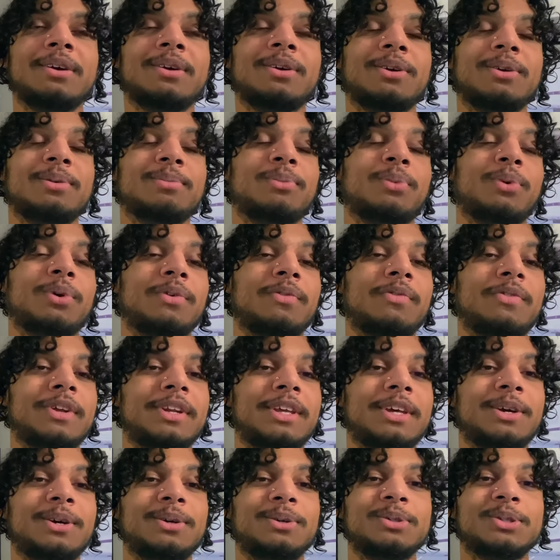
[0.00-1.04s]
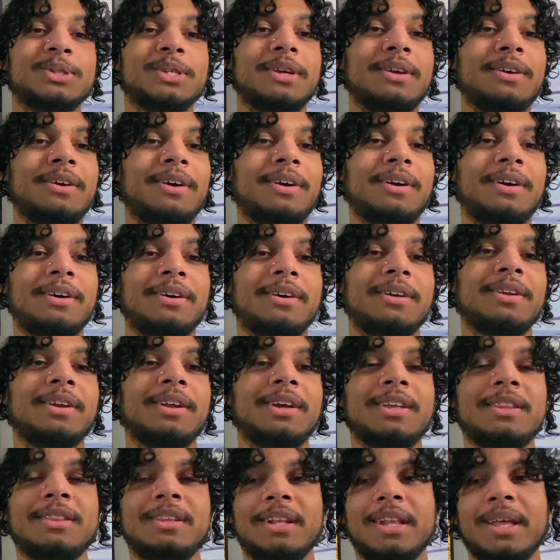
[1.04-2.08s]
or more videos on
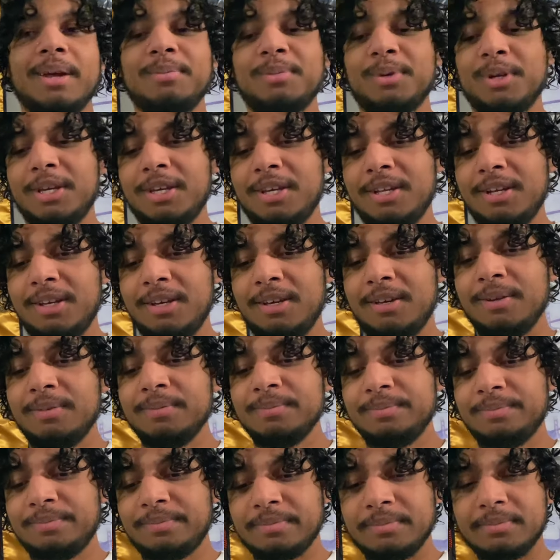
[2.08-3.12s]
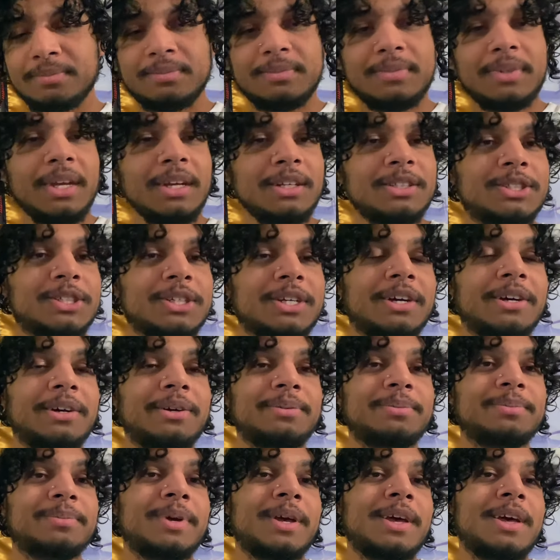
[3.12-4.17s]
the Lamborghini to
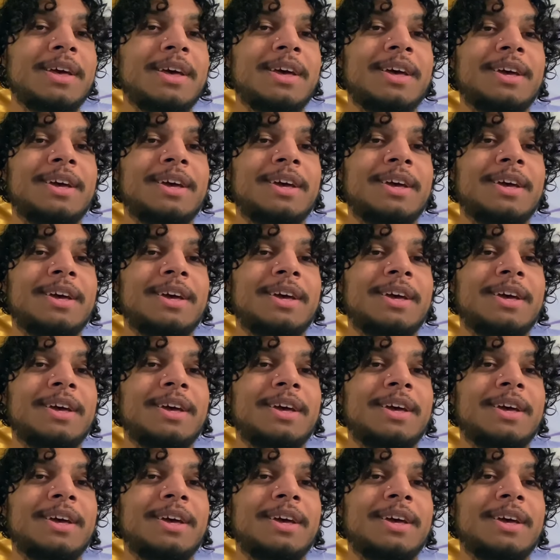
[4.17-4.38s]
come.